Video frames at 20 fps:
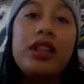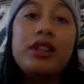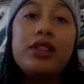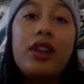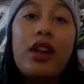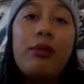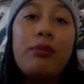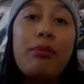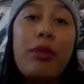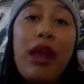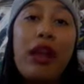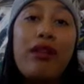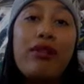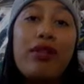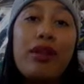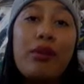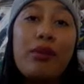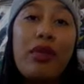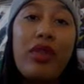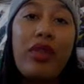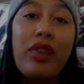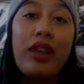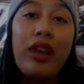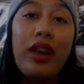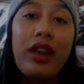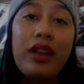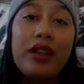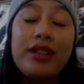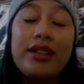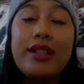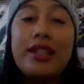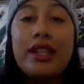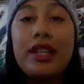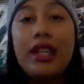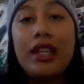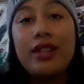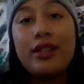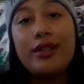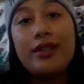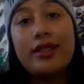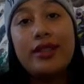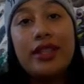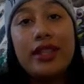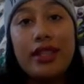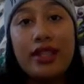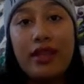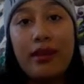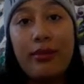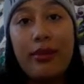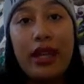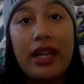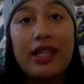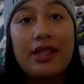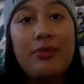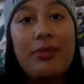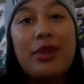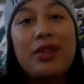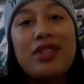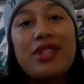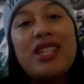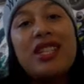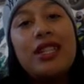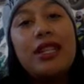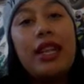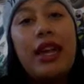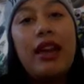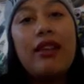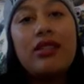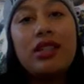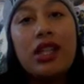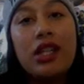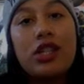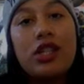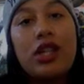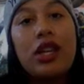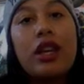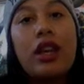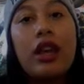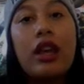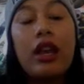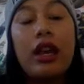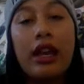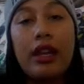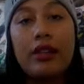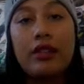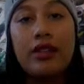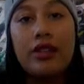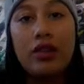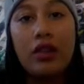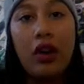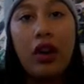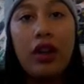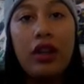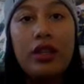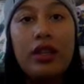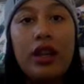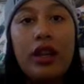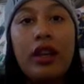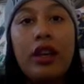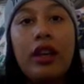dropped back from 3rd into 6th place because he didn't have such a great start.